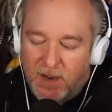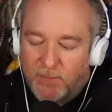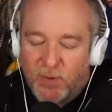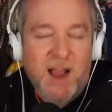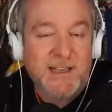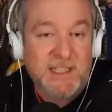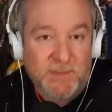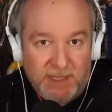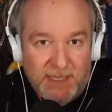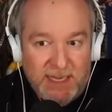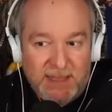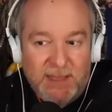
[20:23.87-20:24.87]

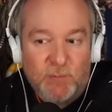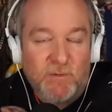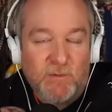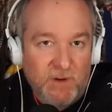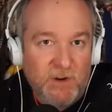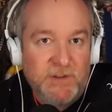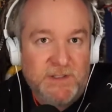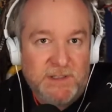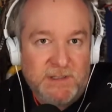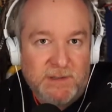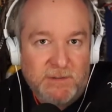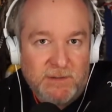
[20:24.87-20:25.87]
approximately the reverse
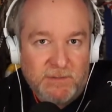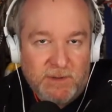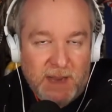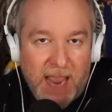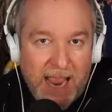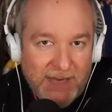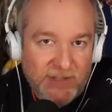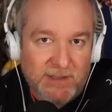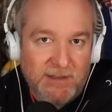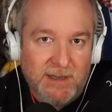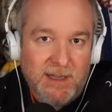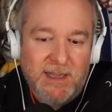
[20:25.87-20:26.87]
action.
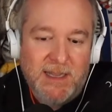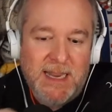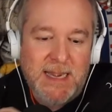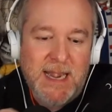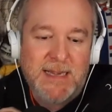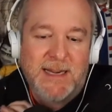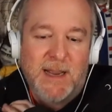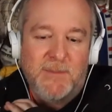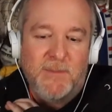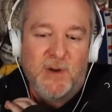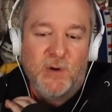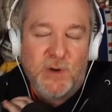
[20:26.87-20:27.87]
It ended up
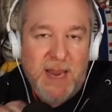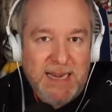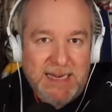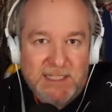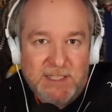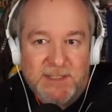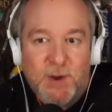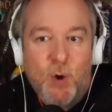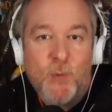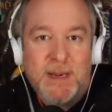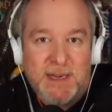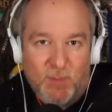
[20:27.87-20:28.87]
creating
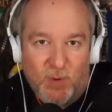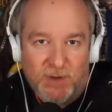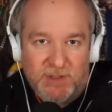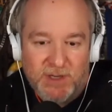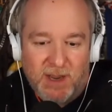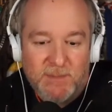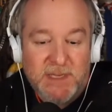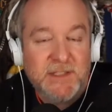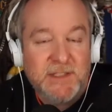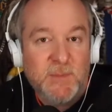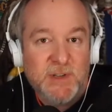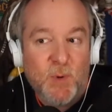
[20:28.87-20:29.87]
so many more jobs
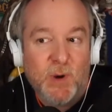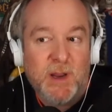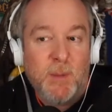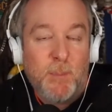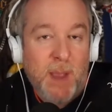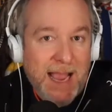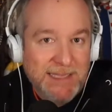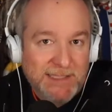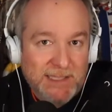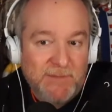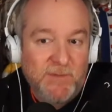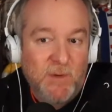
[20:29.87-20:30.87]
and so much more
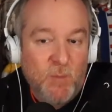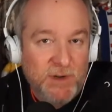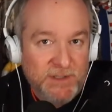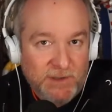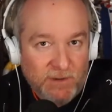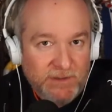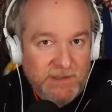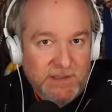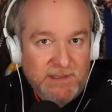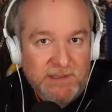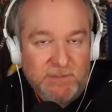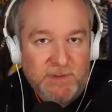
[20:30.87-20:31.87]
capacity for more
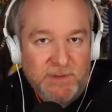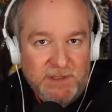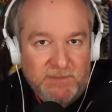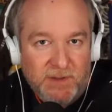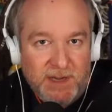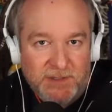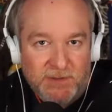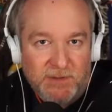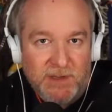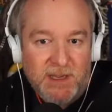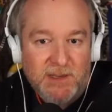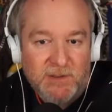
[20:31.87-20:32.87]
services with these
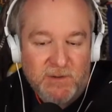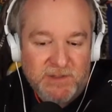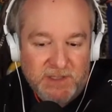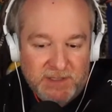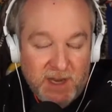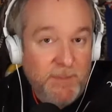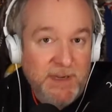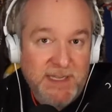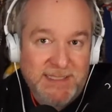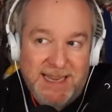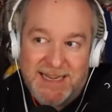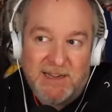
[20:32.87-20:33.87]
financial services
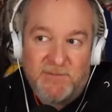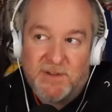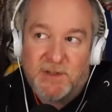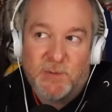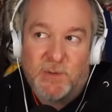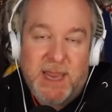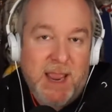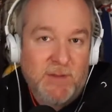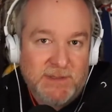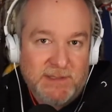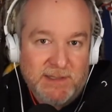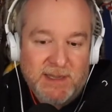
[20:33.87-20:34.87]
companies and individual
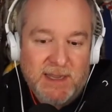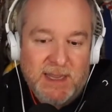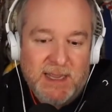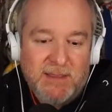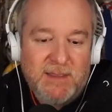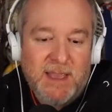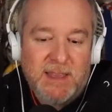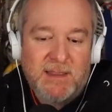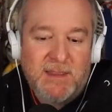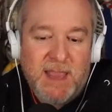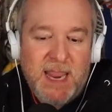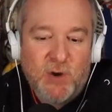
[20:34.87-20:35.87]
accountants that
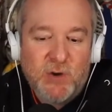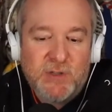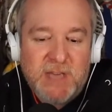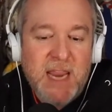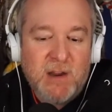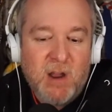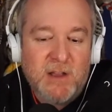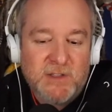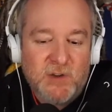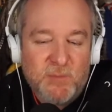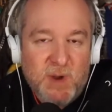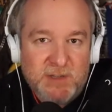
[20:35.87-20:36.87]
they could take on
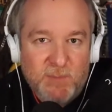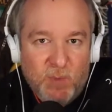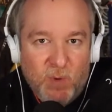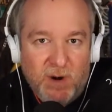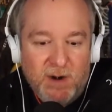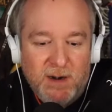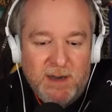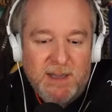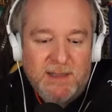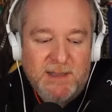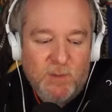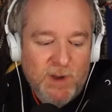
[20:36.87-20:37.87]
so much more
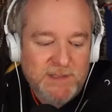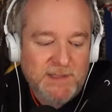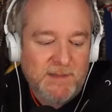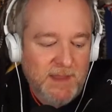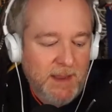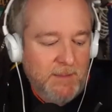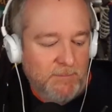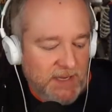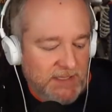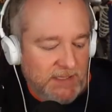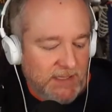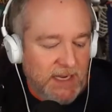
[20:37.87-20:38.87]
that wasn't them
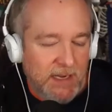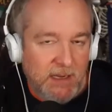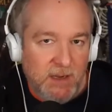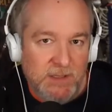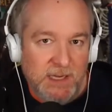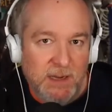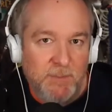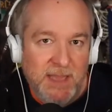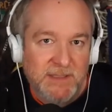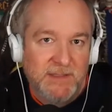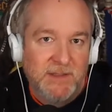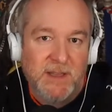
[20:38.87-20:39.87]
busily using a
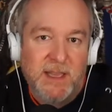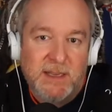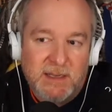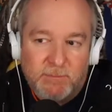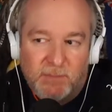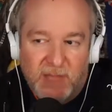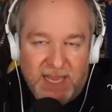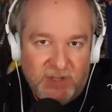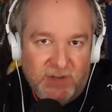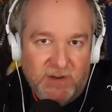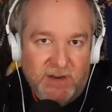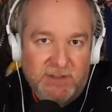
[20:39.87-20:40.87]
pencil and a
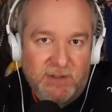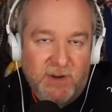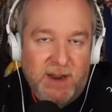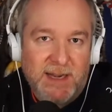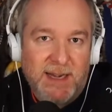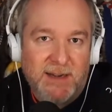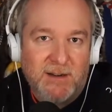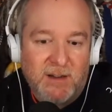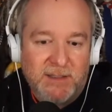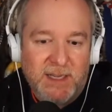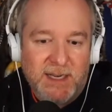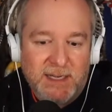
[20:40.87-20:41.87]
ledger and trying to get it
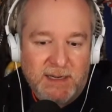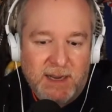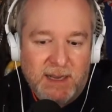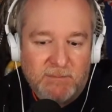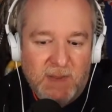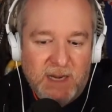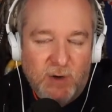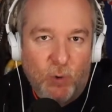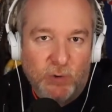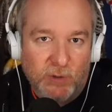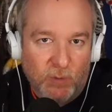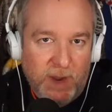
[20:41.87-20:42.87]
all done in, in, in
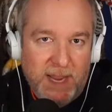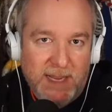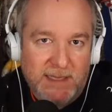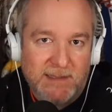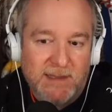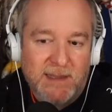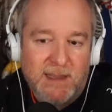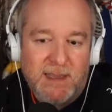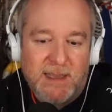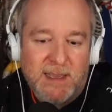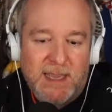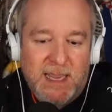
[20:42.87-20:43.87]
older ways.
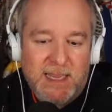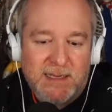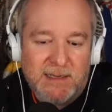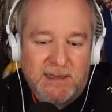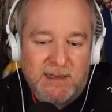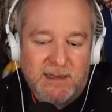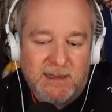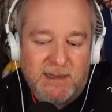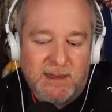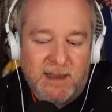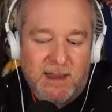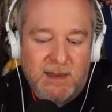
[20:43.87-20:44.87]
And
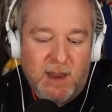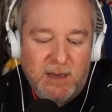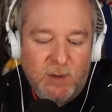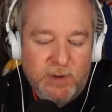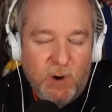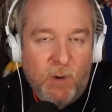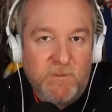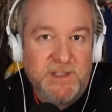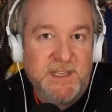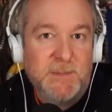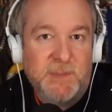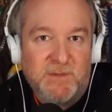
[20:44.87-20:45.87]
I, I don't want to
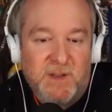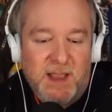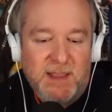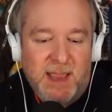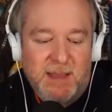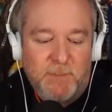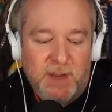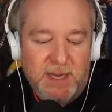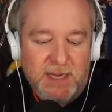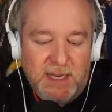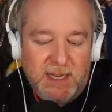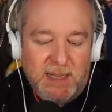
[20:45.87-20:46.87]
oversimplify that,
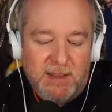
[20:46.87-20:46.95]
but